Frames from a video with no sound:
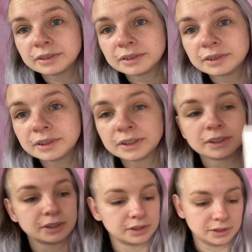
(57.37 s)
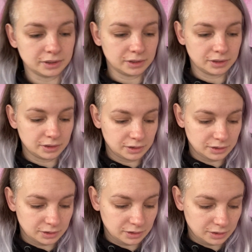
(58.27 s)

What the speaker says: [no speech]